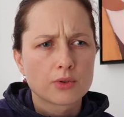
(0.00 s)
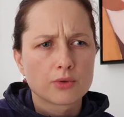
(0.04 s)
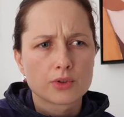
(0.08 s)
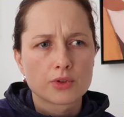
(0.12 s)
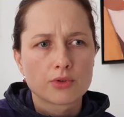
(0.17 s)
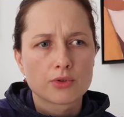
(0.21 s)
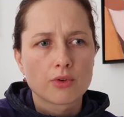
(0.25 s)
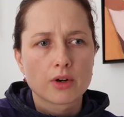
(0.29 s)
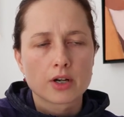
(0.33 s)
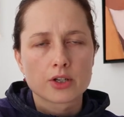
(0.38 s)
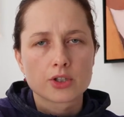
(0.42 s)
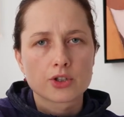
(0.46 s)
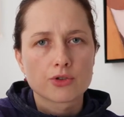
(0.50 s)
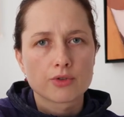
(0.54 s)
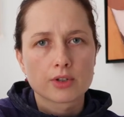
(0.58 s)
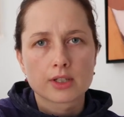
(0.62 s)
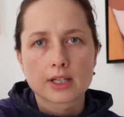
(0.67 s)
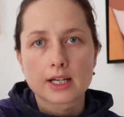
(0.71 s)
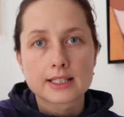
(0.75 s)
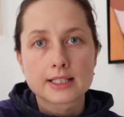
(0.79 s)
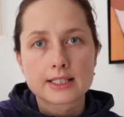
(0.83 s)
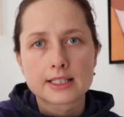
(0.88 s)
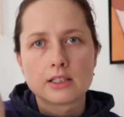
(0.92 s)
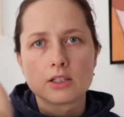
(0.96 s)
or
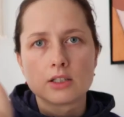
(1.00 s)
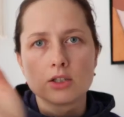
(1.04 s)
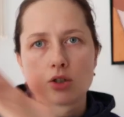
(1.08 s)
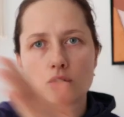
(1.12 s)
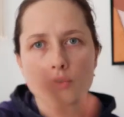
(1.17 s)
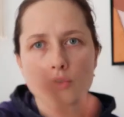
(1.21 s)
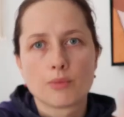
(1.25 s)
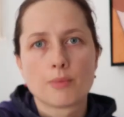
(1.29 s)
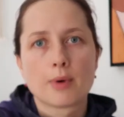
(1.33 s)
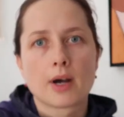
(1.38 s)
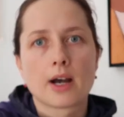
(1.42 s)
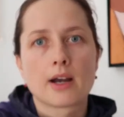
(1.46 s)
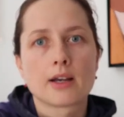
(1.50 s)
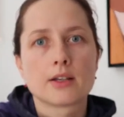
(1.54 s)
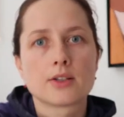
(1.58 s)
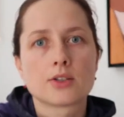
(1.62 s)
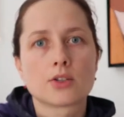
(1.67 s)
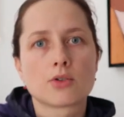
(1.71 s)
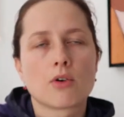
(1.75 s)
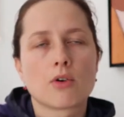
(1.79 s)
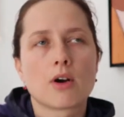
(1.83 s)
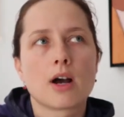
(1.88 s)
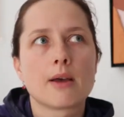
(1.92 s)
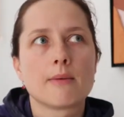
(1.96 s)
200 I didn't need to pay
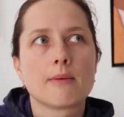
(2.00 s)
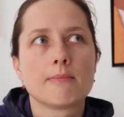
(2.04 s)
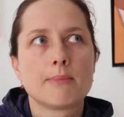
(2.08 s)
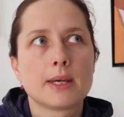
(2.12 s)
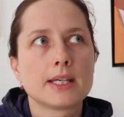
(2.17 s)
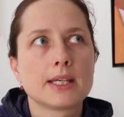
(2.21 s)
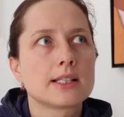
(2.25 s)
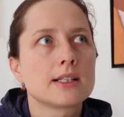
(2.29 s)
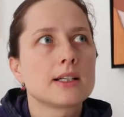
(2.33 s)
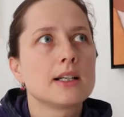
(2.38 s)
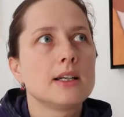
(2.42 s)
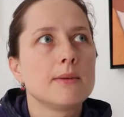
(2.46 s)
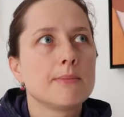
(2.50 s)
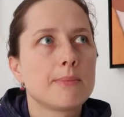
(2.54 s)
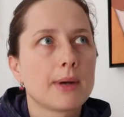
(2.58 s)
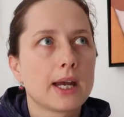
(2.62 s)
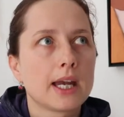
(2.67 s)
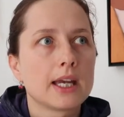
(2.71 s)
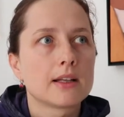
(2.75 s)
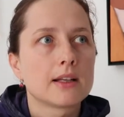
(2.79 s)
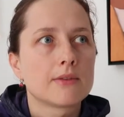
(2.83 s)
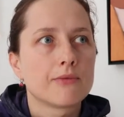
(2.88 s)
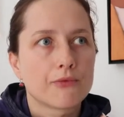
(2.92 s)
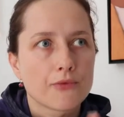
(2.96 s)
so I basically
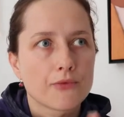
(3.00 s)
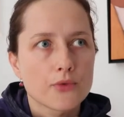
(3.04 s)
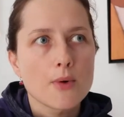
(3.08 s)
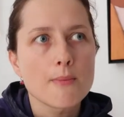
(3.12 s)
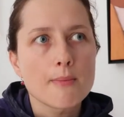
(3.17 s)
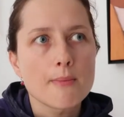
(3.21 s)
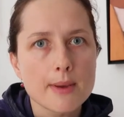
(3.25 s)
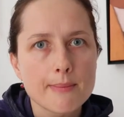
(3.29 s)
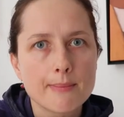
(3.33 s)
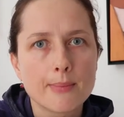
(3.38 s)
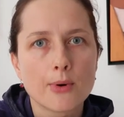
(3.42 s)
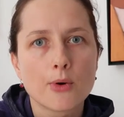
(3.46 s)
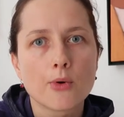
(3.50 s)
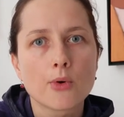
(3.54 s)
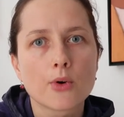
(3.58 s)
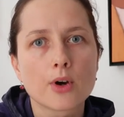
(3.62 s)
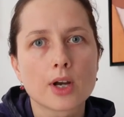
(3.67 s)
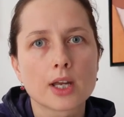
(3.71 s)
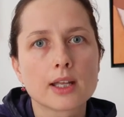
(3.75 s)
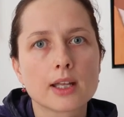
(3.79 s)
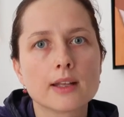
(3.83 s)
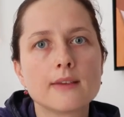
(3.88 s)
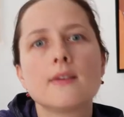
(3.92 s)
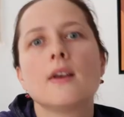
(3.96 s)
paid from my
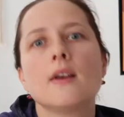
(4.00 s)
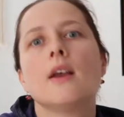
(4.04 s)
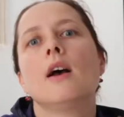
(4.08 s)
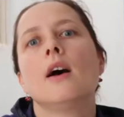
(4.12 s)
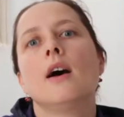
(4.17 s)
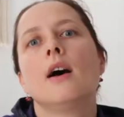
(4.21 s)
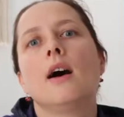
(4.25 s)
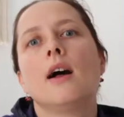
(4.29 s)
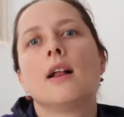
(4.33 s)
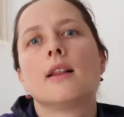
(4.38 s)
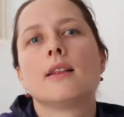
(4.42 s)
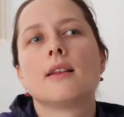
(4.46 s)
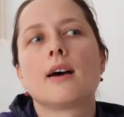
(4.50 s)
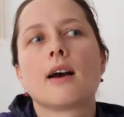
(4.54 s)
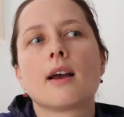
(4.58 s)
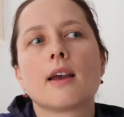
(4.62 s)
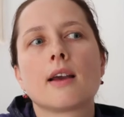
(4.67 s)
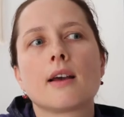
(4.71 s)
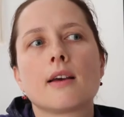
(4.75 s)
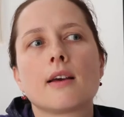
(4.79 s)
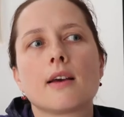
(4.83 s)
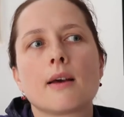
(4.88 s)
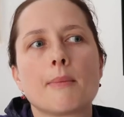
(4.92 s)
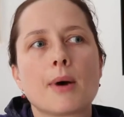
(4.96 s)
pocket
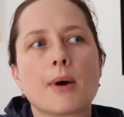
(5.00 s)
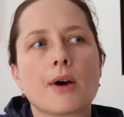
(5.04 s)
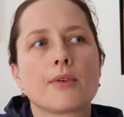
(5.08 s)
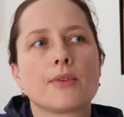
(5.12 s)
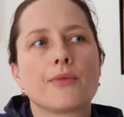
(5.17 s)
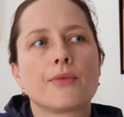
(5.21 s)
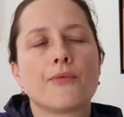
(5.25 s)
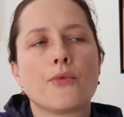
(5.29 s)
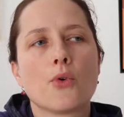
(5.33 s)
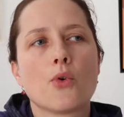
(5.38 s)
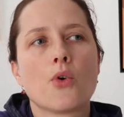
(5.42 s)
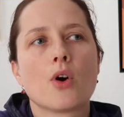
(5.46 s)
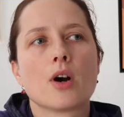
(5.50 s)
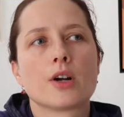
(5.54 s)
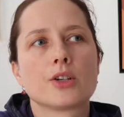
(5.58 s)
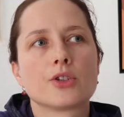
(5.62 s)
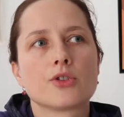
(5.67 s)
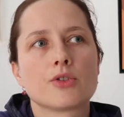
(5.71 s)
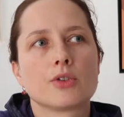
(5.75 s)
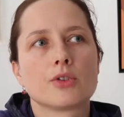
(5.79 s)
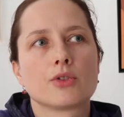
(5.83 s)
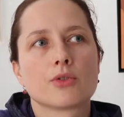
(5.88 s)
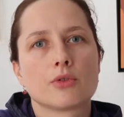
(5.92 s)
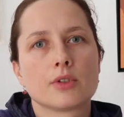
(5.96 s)
like about
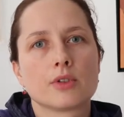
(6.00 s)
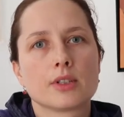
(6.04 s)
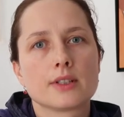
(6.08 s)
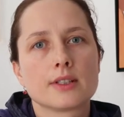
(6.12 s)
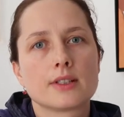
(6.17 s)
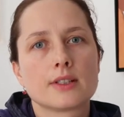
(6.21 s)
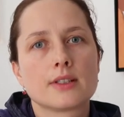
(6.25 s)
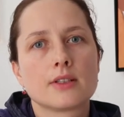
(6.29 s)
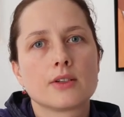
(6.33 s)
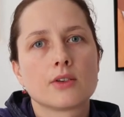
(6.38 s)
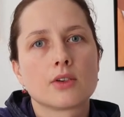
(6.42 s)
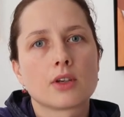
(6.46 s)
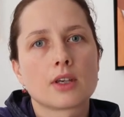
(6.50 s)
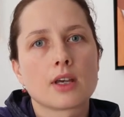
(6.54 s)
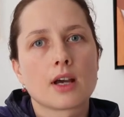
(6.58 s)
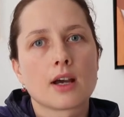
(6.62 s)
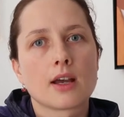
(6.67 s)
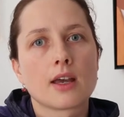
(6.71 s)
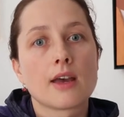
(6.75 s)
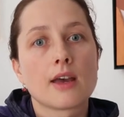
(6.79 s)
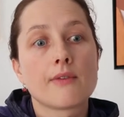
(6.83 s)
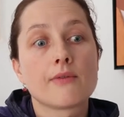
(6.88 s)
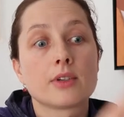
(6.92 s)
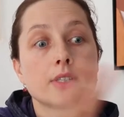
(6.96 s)
$400
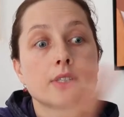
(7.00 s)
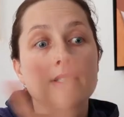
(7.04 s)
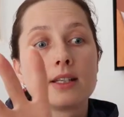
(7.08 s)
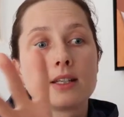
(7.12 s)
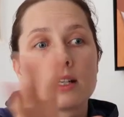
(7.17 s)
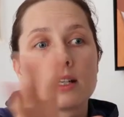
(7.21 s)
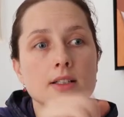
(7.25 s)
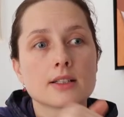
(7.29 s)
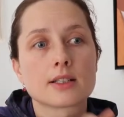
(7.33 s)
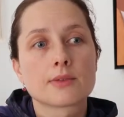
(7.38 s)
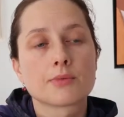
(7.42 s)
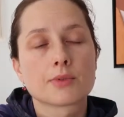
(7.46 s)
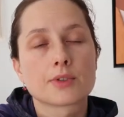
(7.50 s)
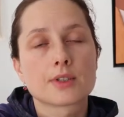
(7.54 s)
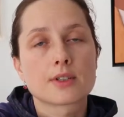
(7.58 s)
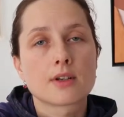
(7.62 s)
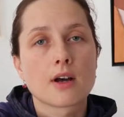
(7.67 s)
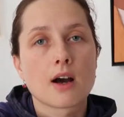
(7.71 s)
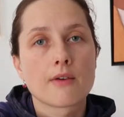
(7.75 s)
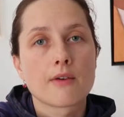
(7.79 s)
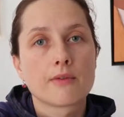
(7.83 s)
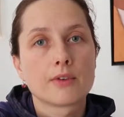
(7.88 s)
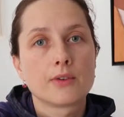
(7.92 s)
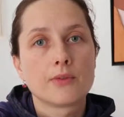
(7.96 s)
okay everything else was
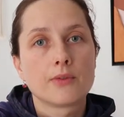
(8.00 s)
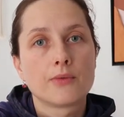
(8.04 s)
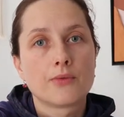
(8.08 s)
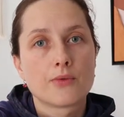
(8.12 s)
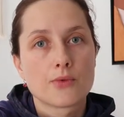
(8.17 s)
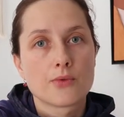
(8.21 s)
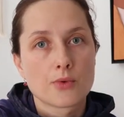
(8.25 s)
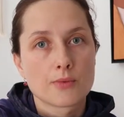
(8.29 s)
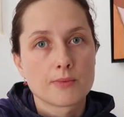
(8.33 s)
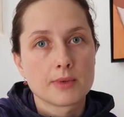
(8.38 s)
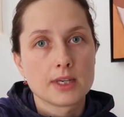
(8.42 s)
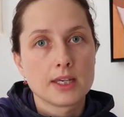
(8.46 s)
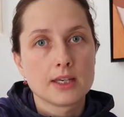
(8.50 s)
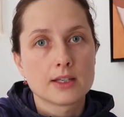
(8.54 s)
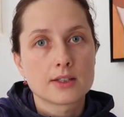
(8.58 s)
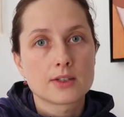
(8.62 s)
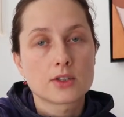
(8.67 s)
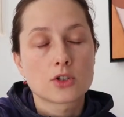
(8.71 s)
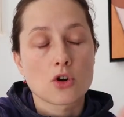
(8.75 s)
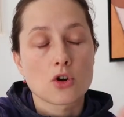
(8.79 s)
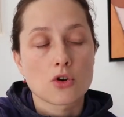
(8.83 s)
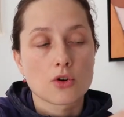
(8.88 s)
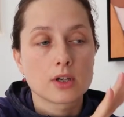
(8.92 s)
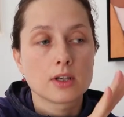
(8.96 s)
covered for me
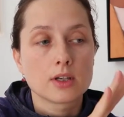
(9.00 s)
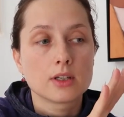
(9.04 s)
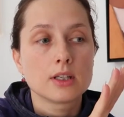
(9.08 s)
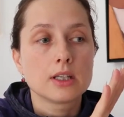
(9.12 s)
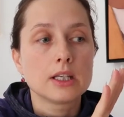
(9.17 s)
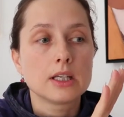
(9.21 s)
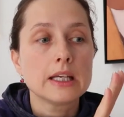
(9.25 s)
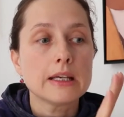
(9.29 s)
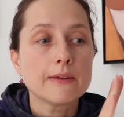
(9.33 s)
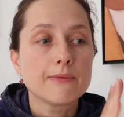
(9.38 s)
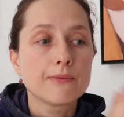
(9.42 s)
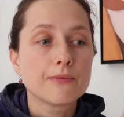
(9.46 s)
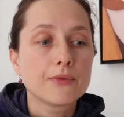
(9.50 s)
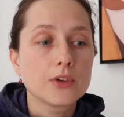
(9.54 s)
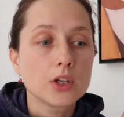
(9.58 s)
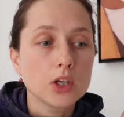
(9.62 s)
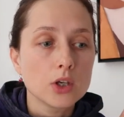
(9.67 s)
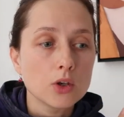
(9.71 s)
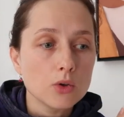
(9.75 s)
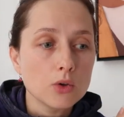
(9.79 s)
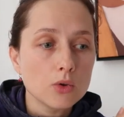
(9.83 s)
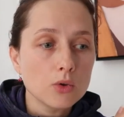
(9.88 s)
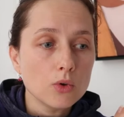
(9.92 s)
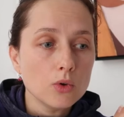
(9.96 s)
so if
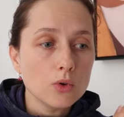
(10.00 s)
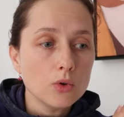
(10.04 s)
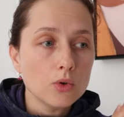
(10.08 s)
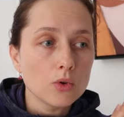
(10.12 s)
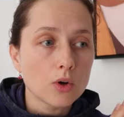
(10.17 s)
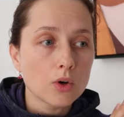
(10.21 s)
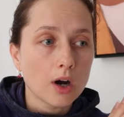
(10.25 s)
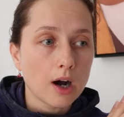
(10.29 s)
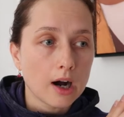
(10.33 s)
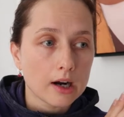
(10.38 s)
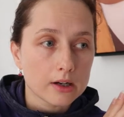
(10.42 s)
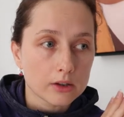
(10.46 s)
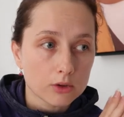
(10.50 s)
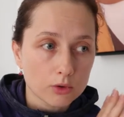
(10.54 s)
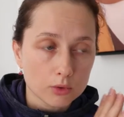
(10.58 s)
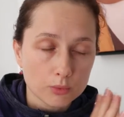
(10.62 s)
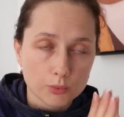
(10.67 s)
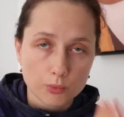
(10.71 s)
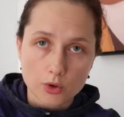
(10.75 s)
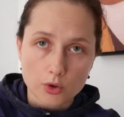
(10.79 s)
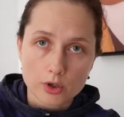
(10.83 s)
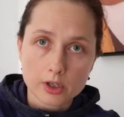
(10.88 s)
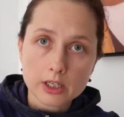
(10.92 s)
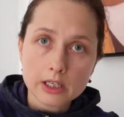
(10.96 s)
you are
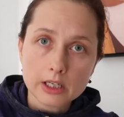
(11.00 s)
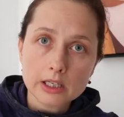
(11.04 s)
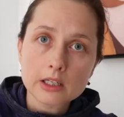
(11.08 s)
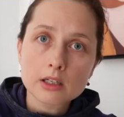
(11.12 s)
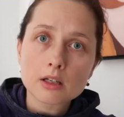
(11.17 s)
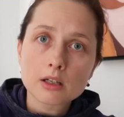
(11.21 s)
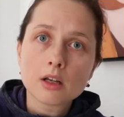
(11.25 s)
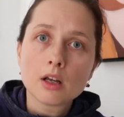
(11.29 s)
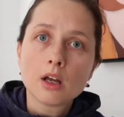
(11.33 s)
not working